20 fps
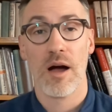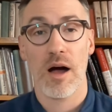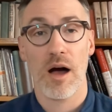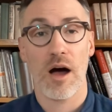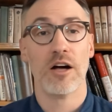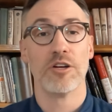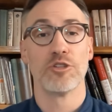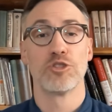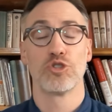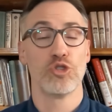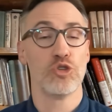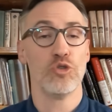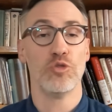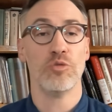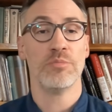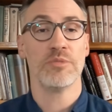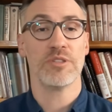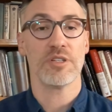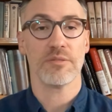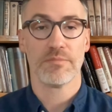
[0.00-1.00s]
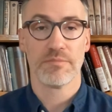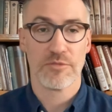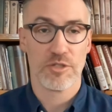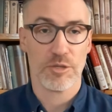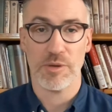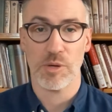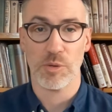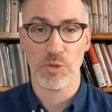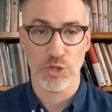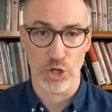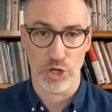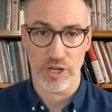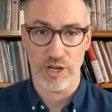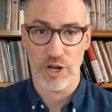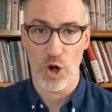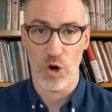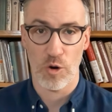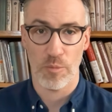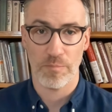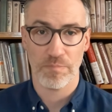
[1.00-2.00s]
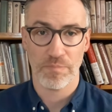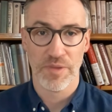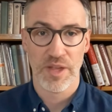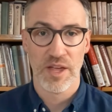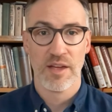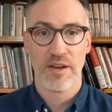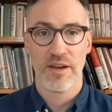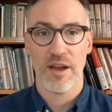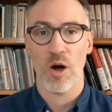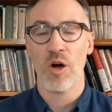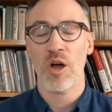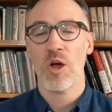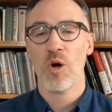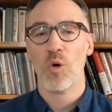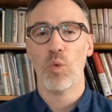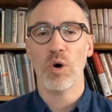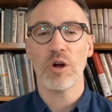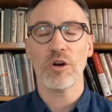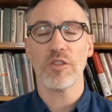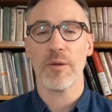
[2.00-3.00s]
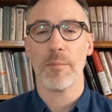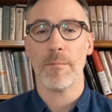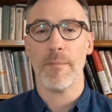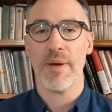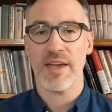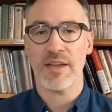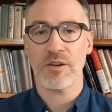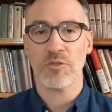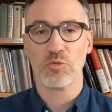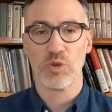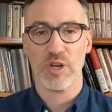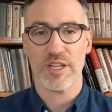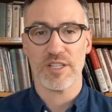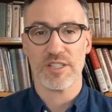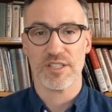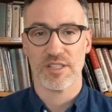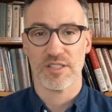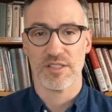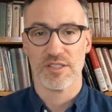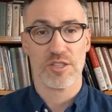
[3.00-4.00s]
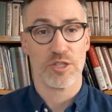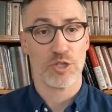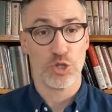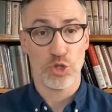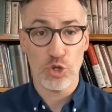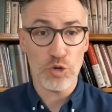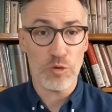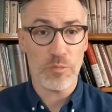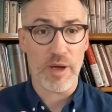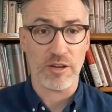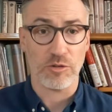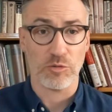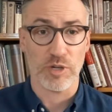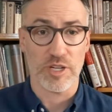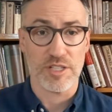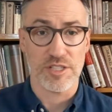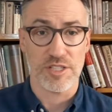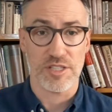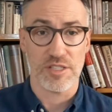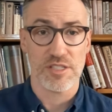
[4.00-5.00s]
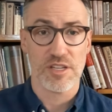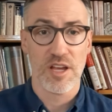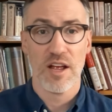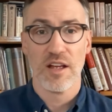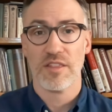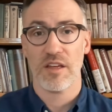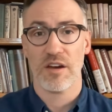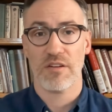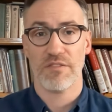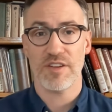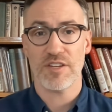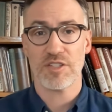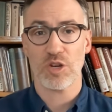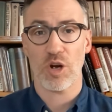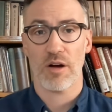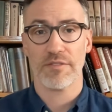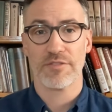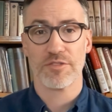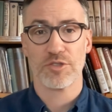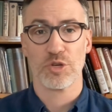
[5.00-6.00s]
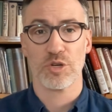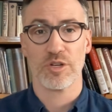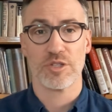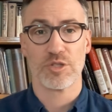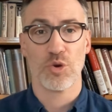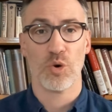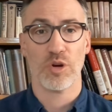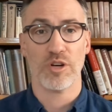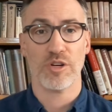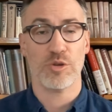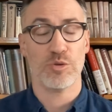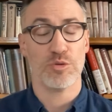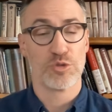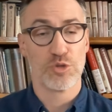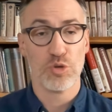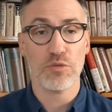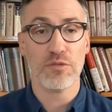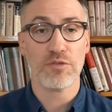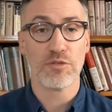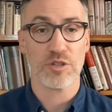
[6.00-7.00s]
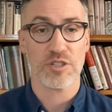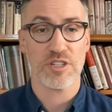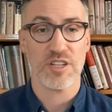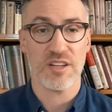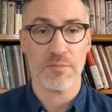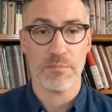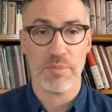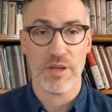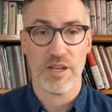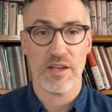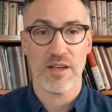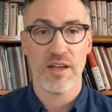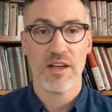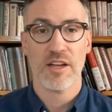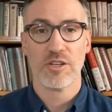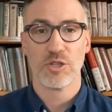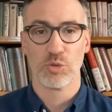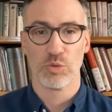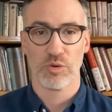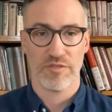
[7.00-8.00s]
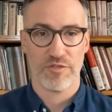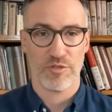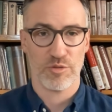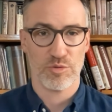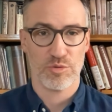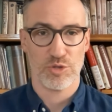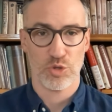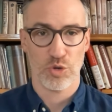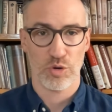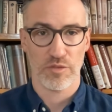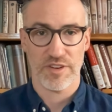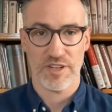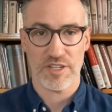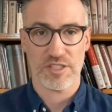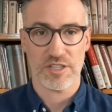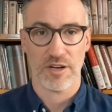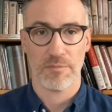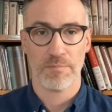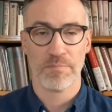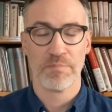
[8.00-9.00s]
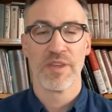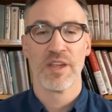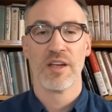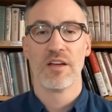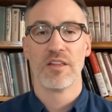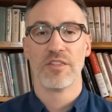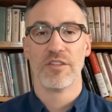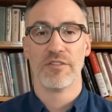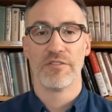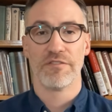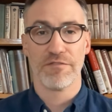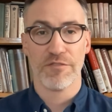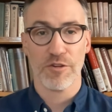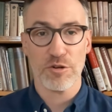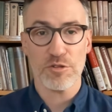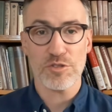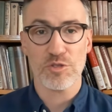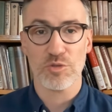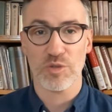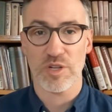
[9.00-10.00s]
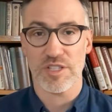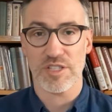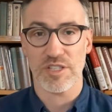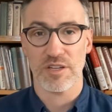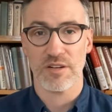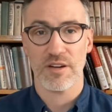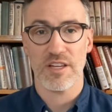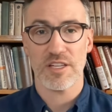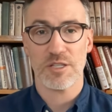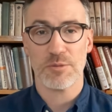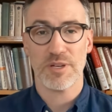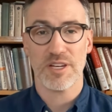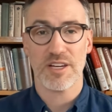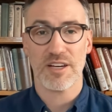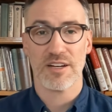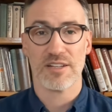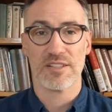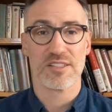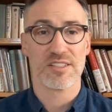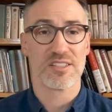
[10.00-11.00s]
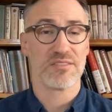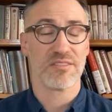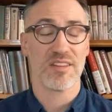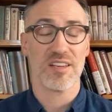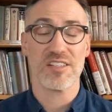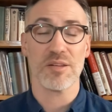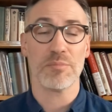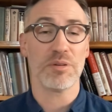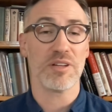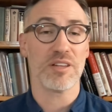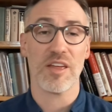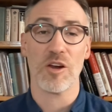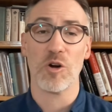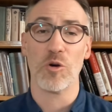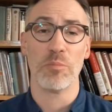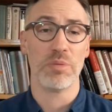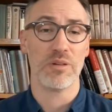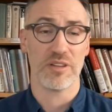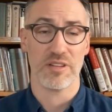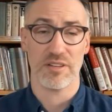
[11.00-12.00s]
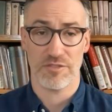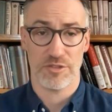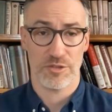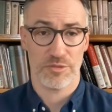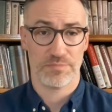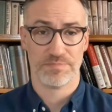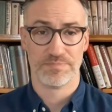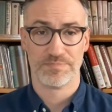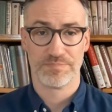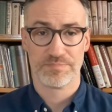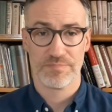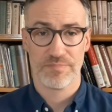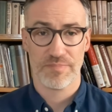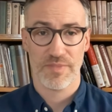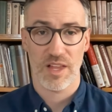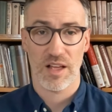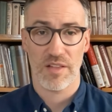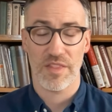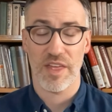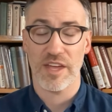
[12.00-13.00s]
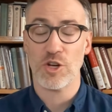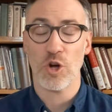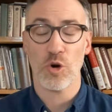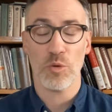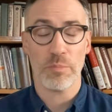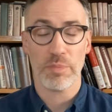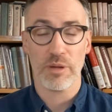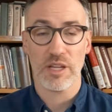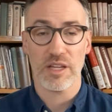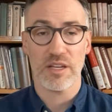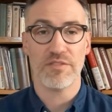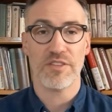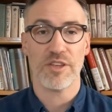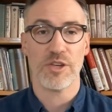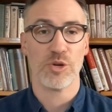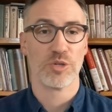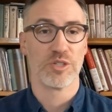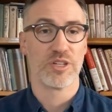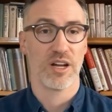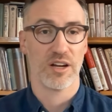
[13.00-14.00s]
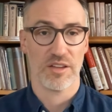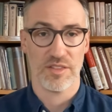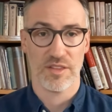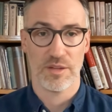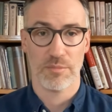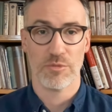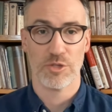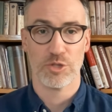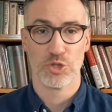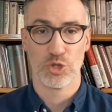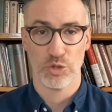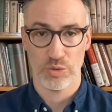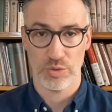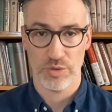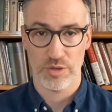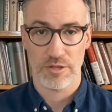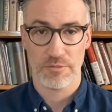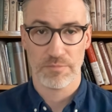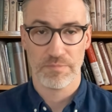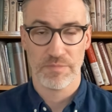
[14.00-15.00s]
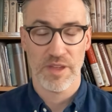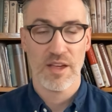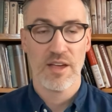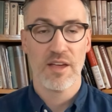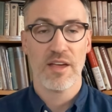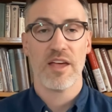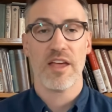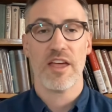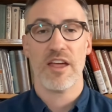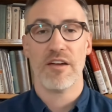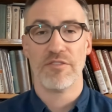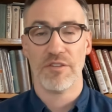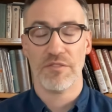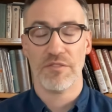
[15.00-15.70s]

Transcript: assumed to be returning home. Now, what are the main reasons, the two main reasons, that a visa officer is going to use 214B to refuse your visa? The first reason is because they simply they don't believe you. They don't believe that you're telling them the truth. If the